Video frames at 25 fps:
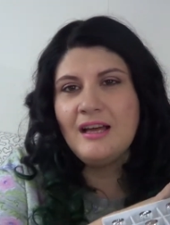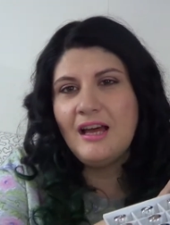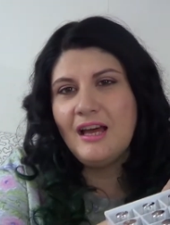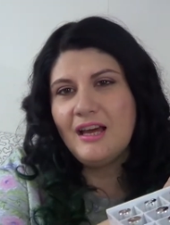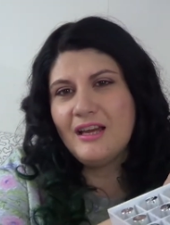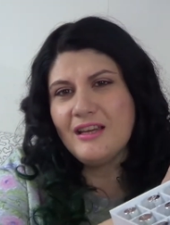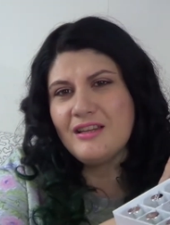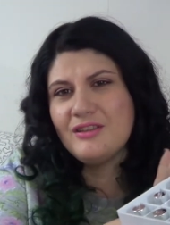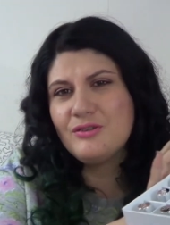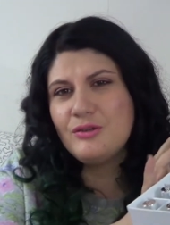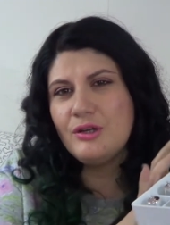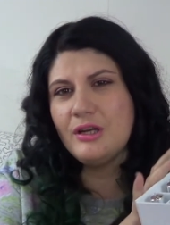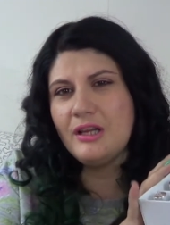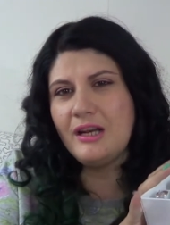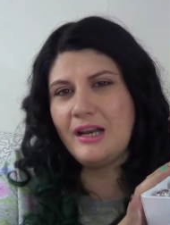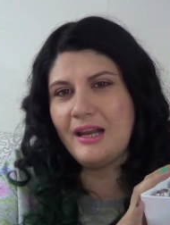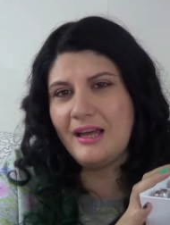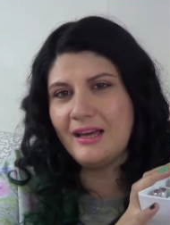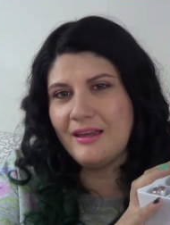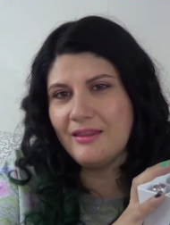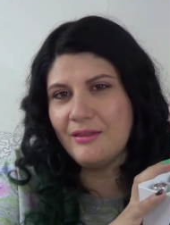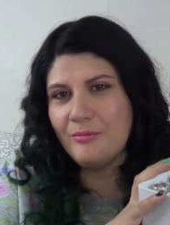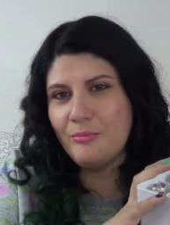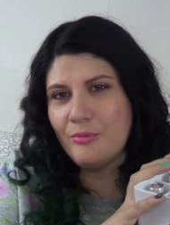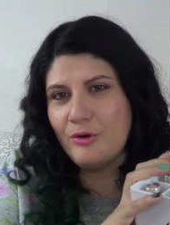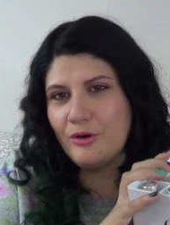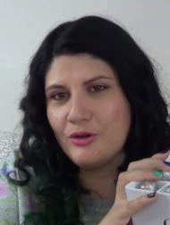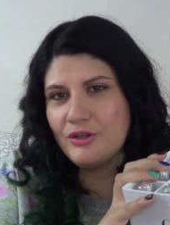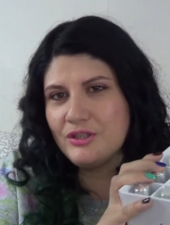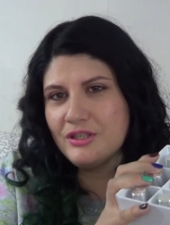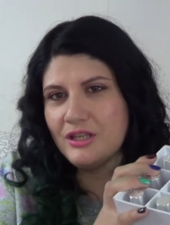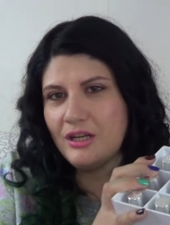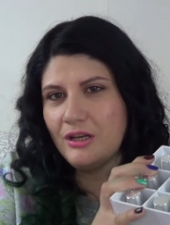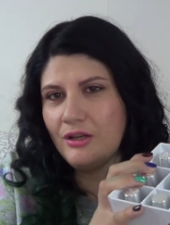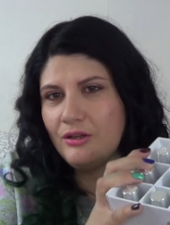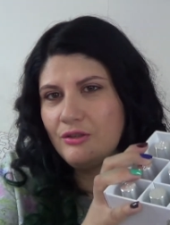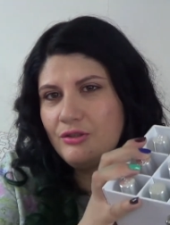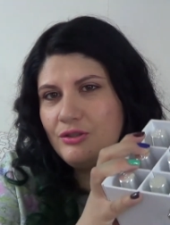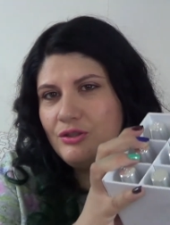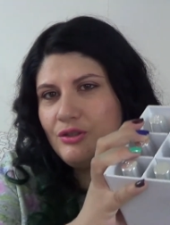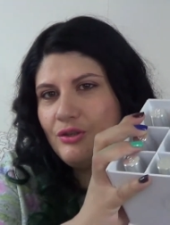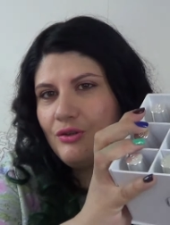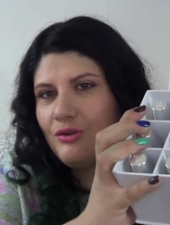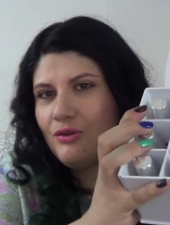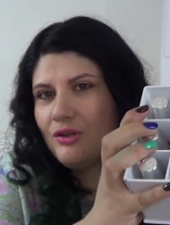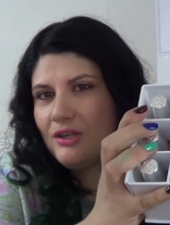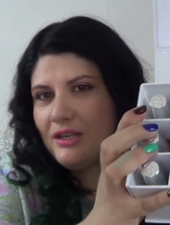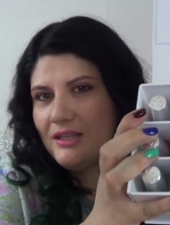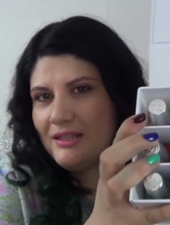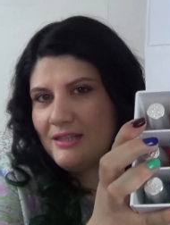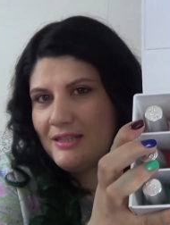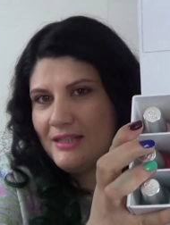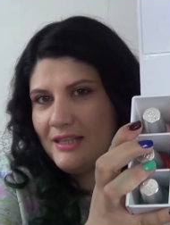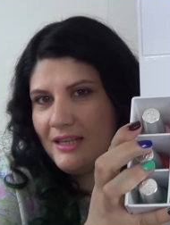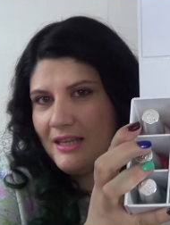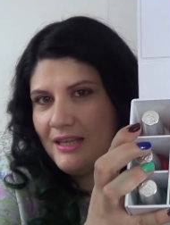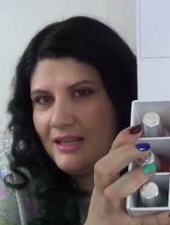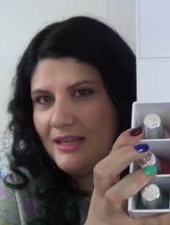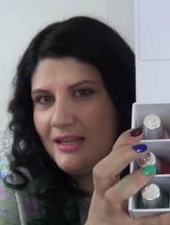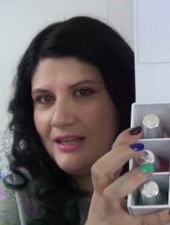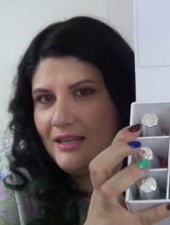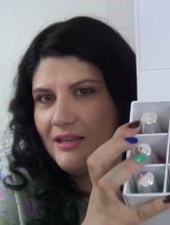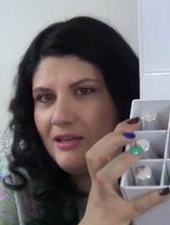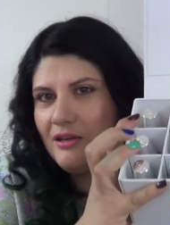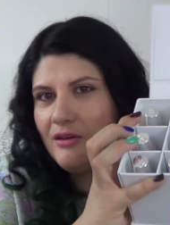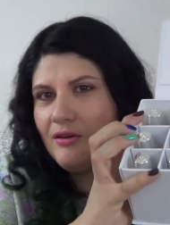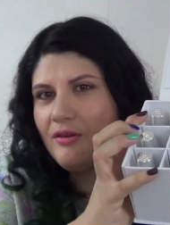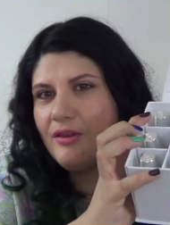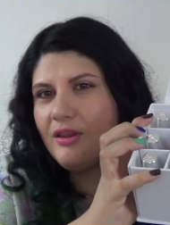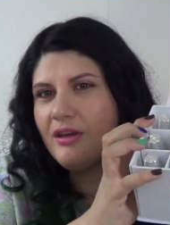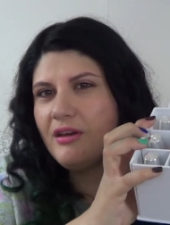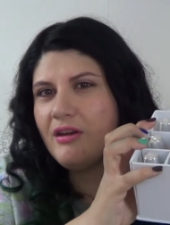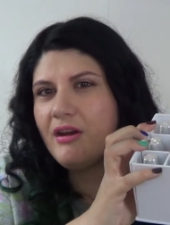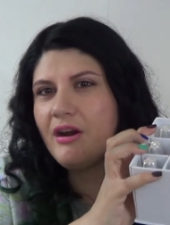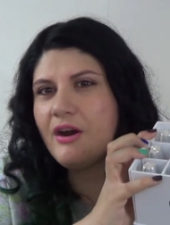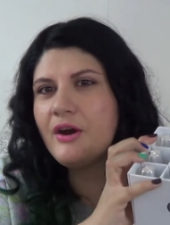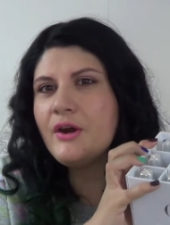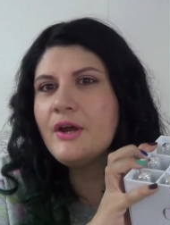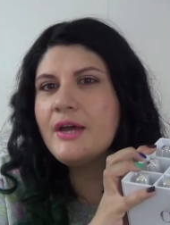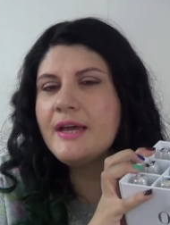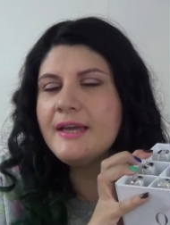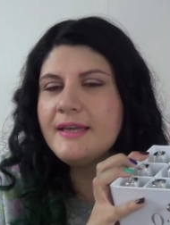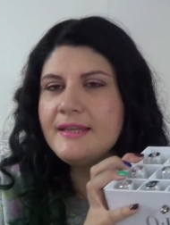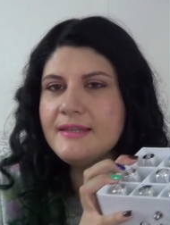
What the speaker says: I actually like the box a lot. So you can see here there are